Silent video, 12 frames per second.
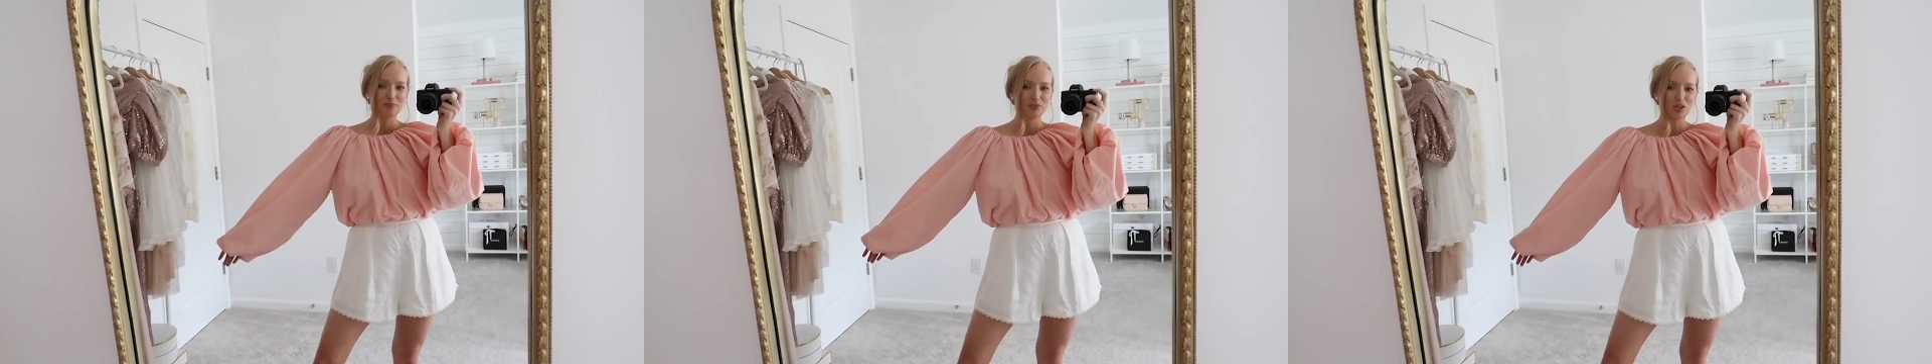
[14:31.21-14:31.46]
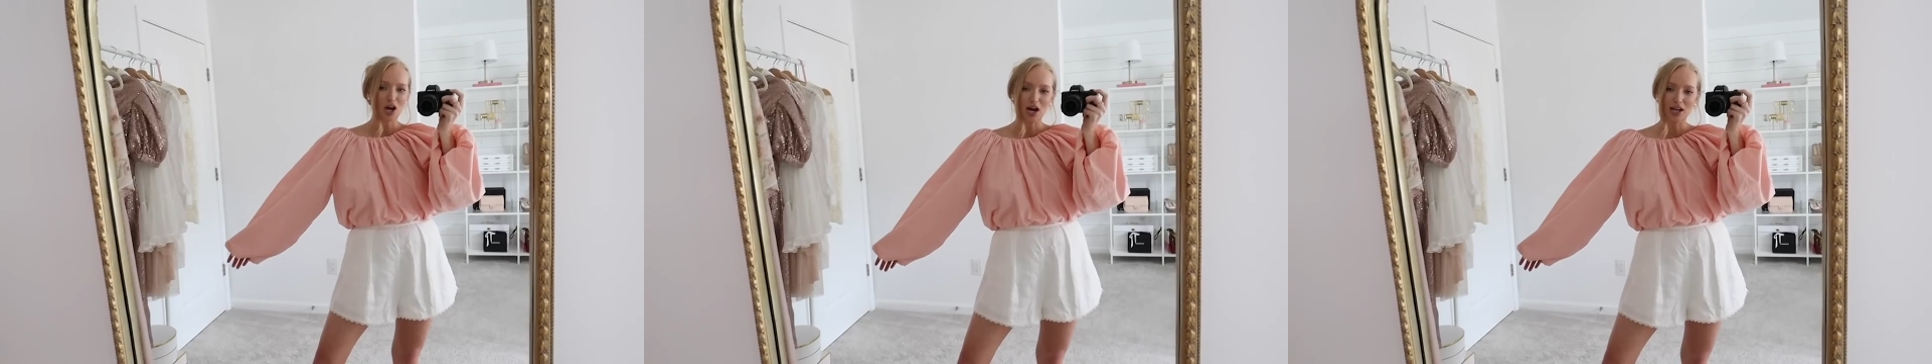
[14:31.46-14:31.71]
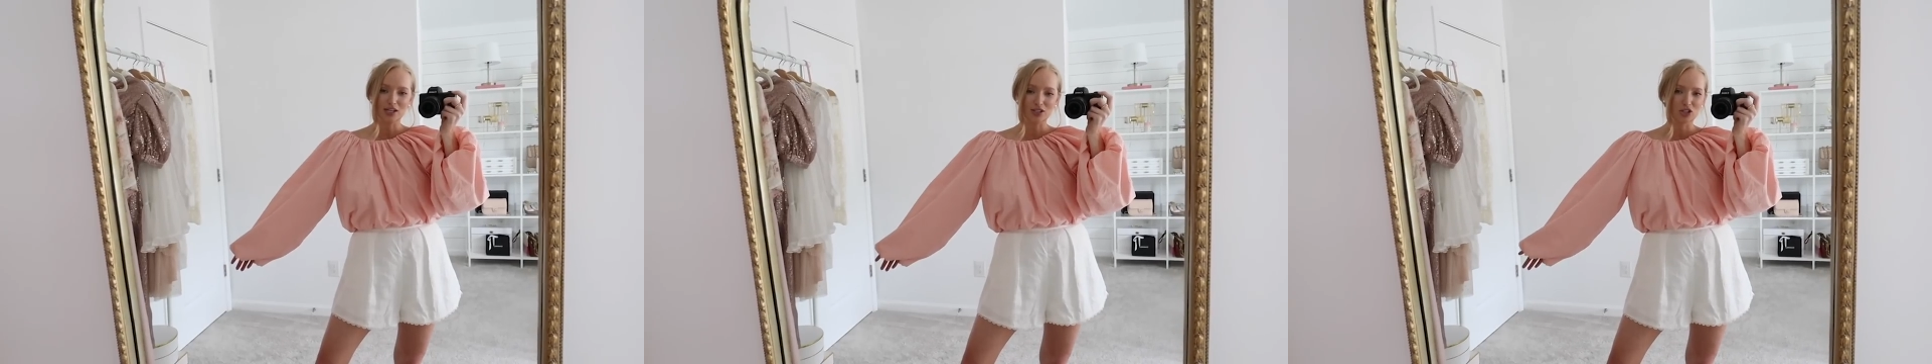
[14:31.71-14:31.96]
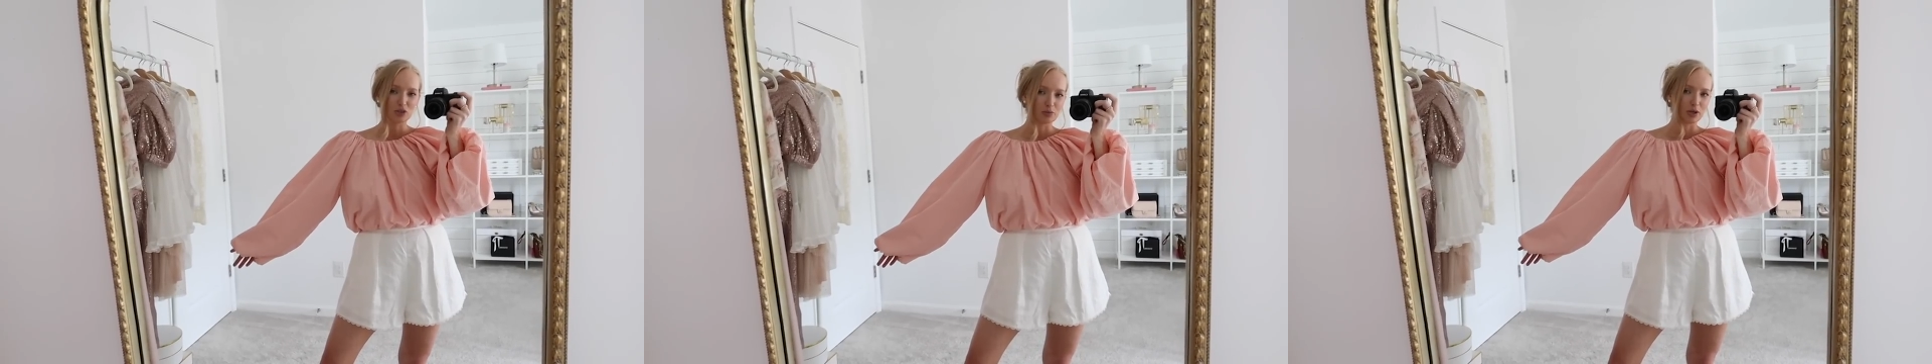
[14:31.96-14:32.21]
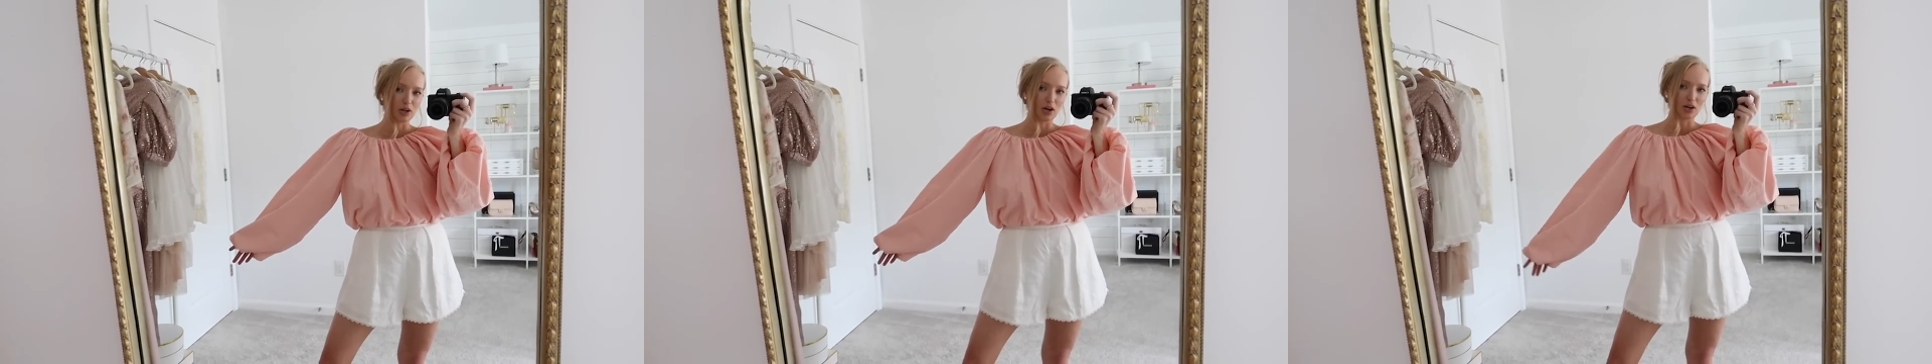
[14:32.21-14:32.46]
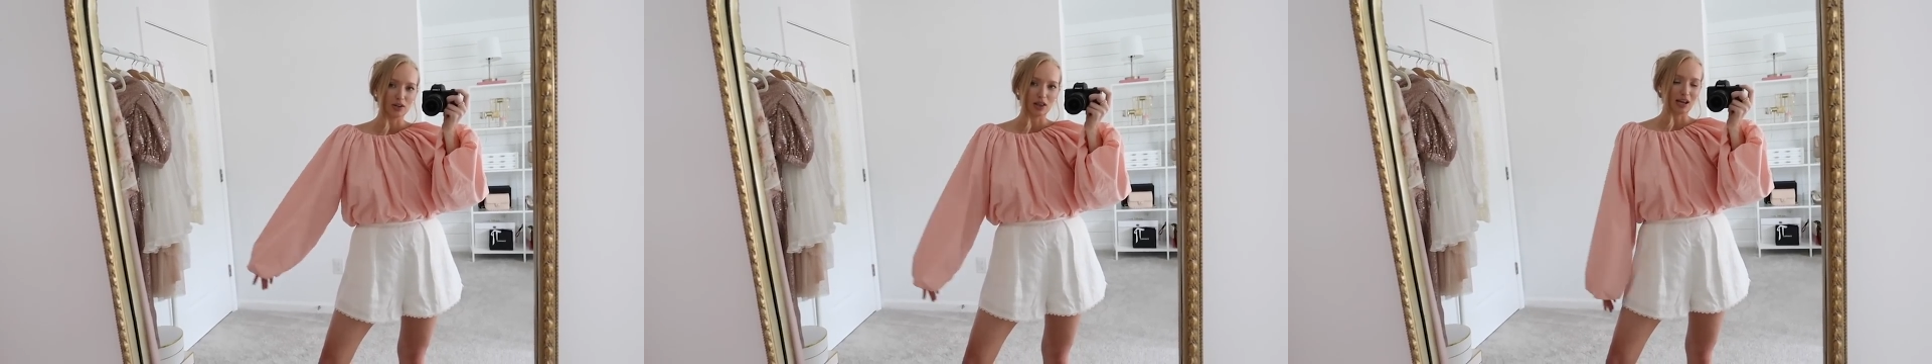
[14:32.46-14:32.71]
not a
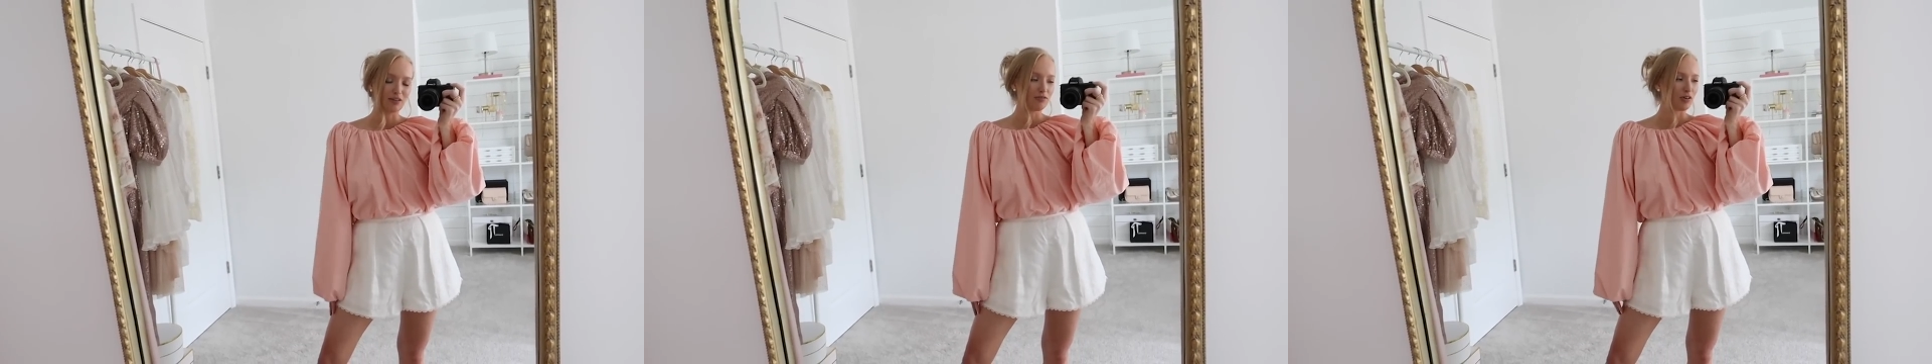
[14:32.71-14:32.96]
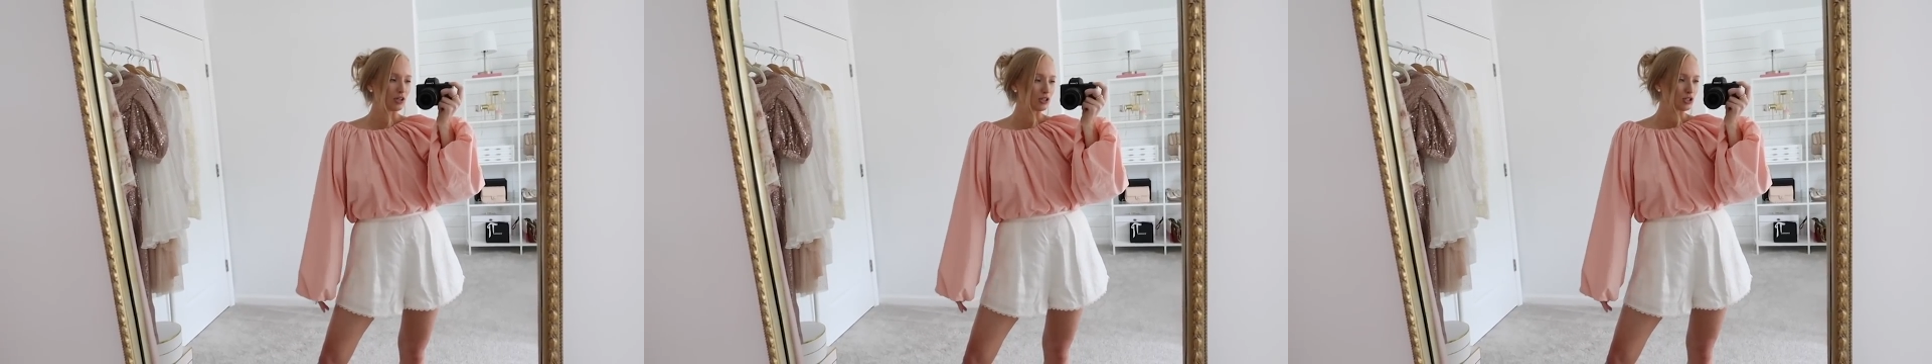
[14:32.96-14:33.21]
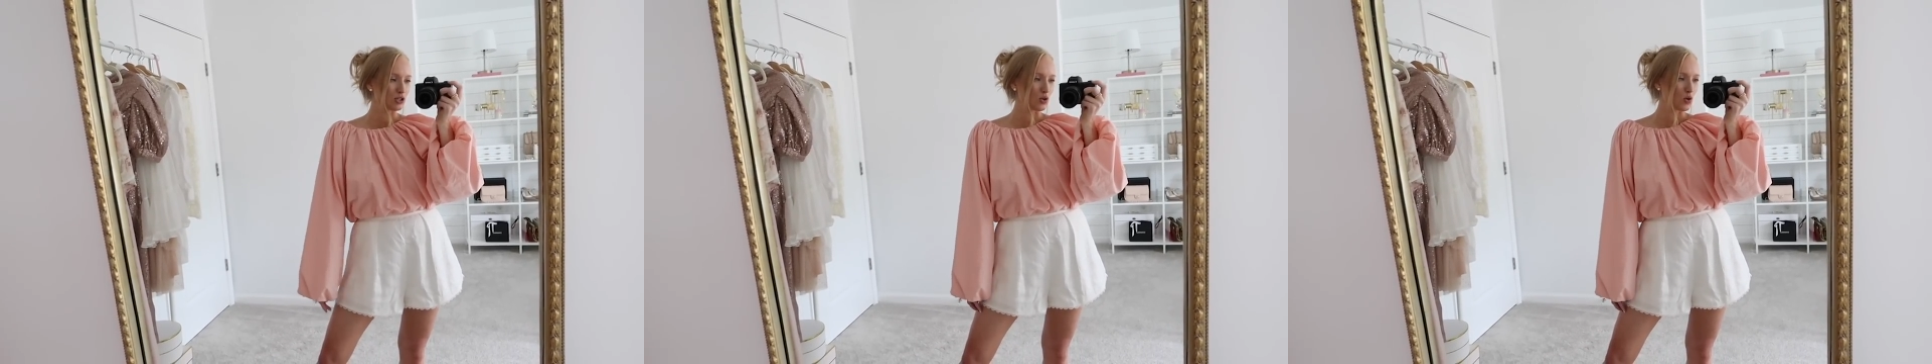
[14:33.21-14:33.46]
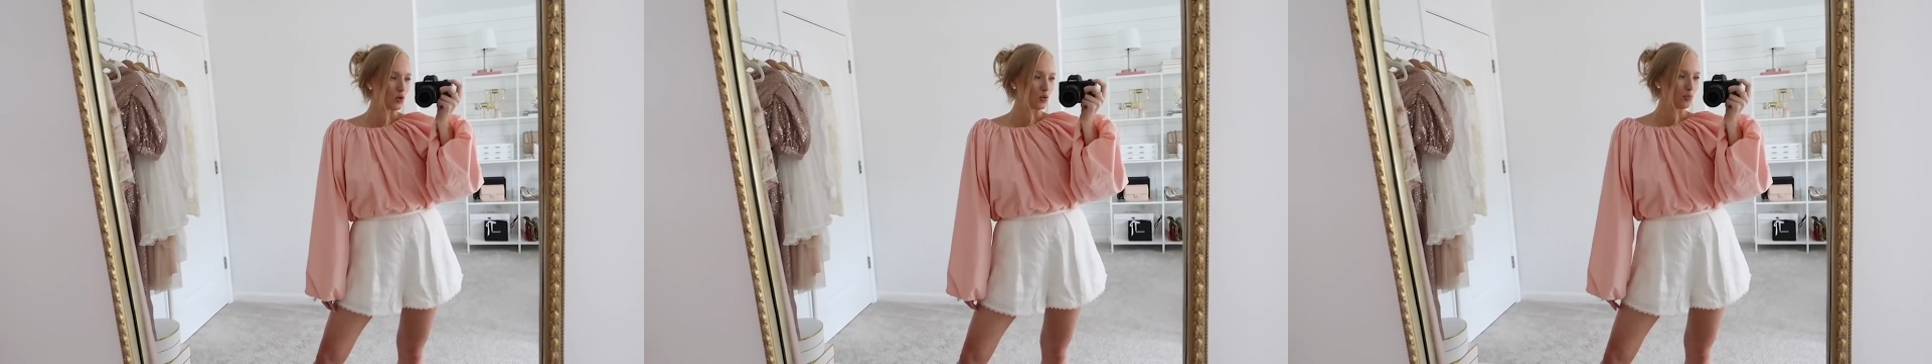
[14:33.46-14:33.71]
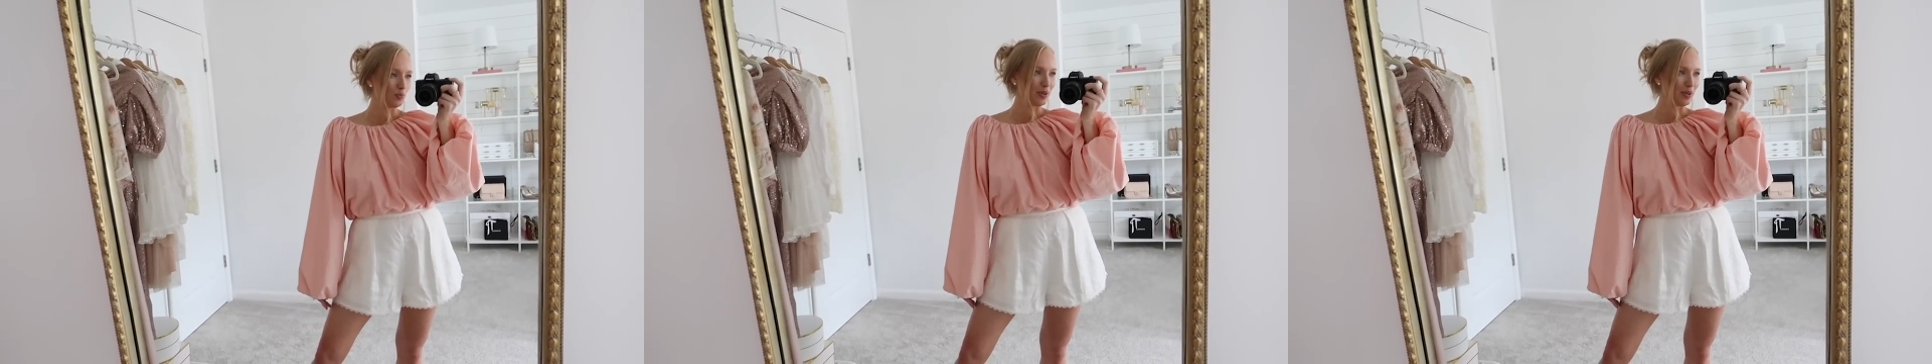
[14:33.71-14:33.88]
super like functional